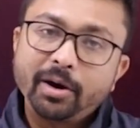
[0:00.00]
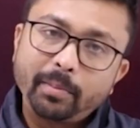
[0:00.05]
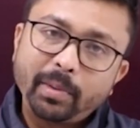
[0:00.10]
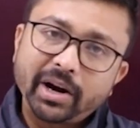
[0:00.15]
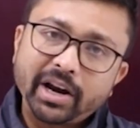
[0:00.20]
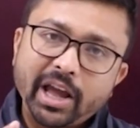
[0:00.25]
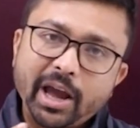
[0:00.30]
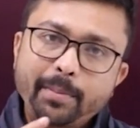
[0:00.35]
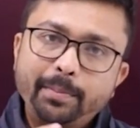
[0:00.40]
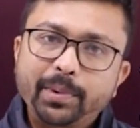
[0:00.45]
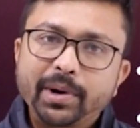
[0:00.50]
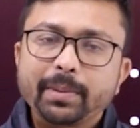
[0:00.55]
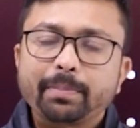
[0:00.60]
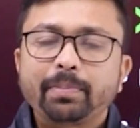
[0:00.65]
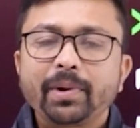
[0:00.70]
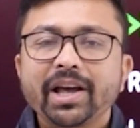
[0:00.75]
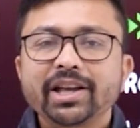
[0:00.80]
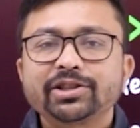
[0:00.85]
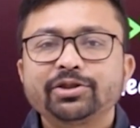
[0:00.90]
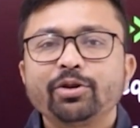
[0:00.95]
but every
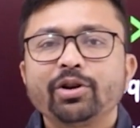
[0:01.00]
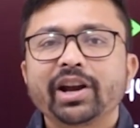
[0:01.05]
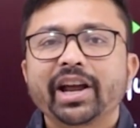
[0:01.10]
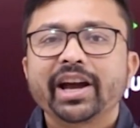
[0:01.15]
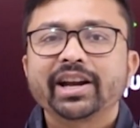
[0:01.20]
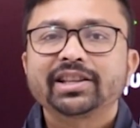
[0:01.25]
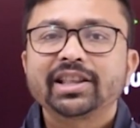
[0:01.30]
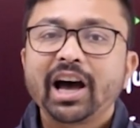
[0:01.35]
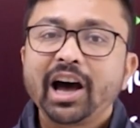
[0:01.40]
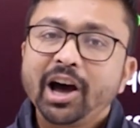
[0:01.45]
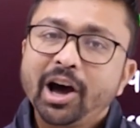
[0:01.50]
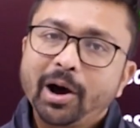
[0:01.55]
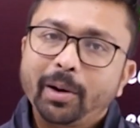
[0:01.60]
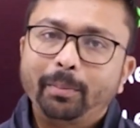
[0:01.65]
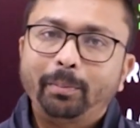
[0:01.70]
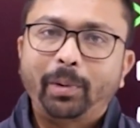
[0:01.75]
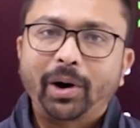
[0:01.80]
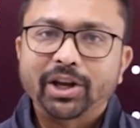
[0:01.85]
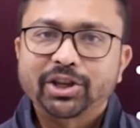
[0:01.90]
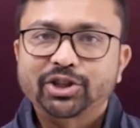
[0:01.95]
place you will get the
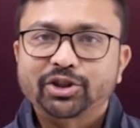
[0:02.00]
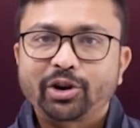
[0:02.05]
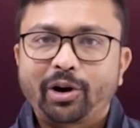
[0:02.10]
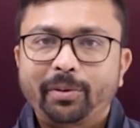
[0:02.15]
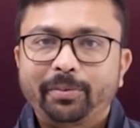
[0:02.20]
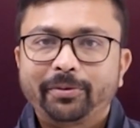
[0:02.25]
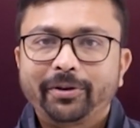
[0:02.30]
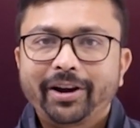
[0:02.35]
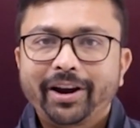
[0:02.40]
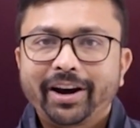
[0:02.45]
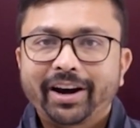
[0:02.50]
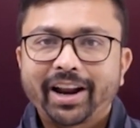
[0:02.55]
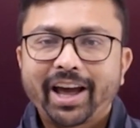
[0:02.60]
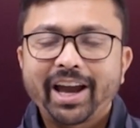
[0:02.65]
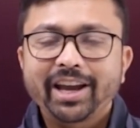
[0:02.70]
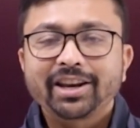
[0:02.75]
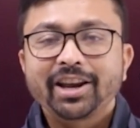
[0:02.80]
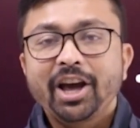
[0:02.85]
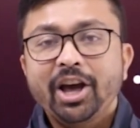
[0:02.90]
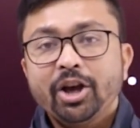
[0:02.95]
bus stop,
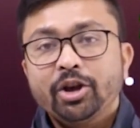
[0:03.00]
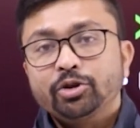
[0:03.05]
right?